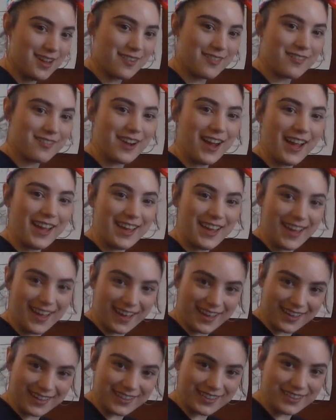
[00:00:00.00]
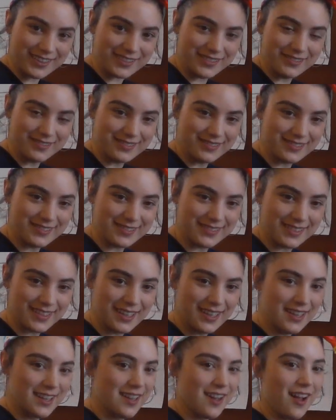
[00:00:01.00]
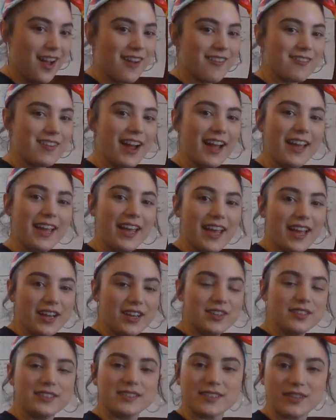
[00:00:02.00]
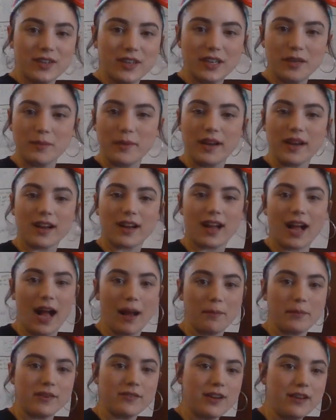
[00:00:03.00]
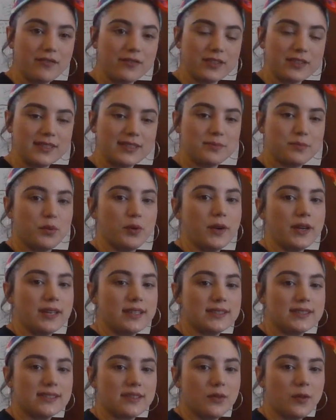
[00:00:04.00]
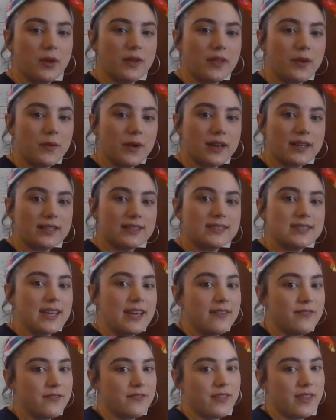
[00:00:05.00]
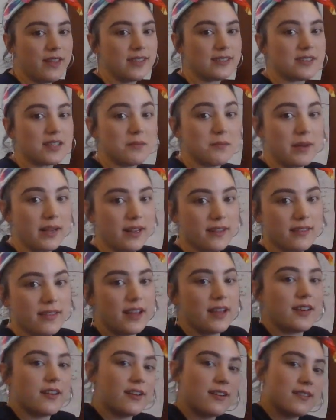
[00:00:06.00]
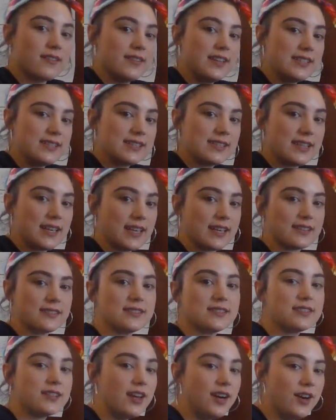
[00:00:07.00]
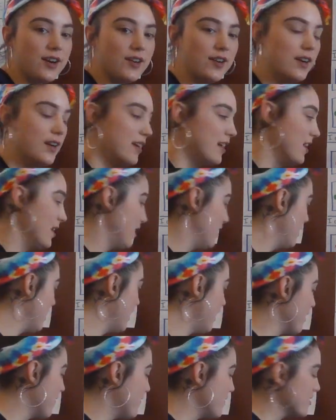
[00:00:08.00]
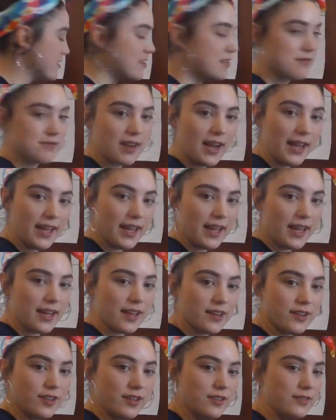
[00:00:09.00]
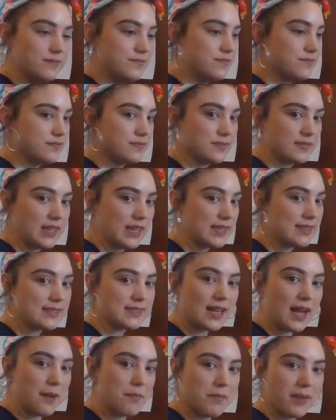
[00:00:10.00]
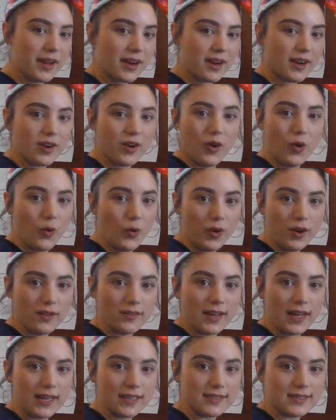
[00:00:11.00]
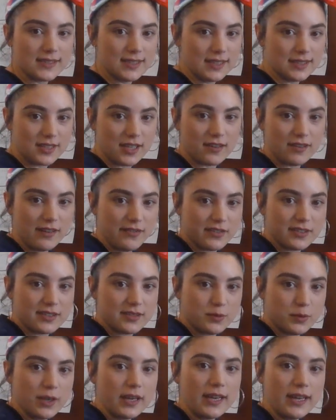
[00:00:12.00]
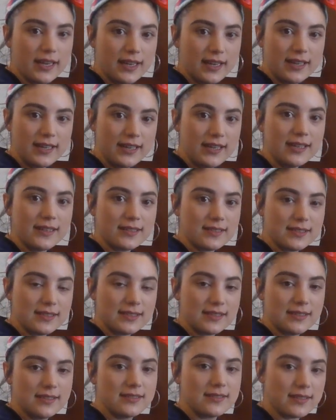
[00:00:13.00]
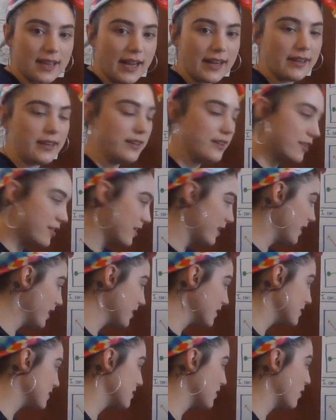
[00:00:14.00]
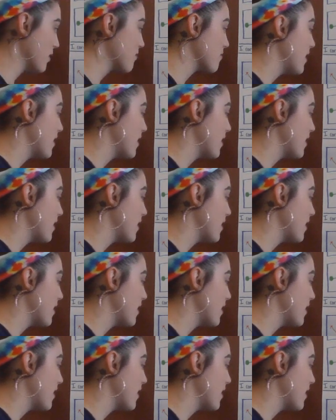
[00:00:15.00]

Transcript: a right angle. A right angle is going to be our common reference point. It's the one that we're going to say if things are bigger than or less than. So if it's a right angle, it's not bigger or less. It's our reference point. It is 90 degrees. So